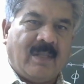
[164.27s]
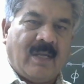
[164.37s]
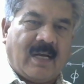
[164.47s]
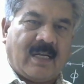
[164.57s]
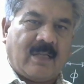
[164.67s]

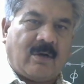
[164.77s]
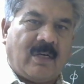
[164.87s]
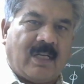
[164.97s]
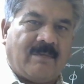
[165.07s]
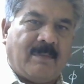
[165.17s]
another
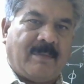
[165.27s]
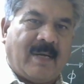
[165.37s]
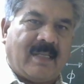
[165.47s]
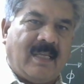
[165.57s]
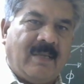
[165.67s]
contact will be
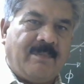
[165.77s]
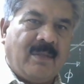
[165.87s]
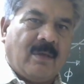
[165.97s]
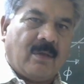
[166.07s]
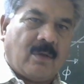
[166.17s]
at the
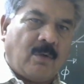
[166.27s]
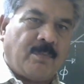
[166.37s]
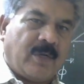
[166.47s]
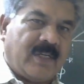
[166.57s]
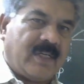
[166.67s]
ground
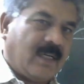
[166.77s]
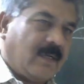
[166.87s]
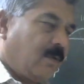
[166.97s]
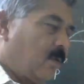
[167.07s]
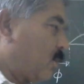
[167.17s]
potential.
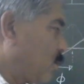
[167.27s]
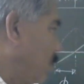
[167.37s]
So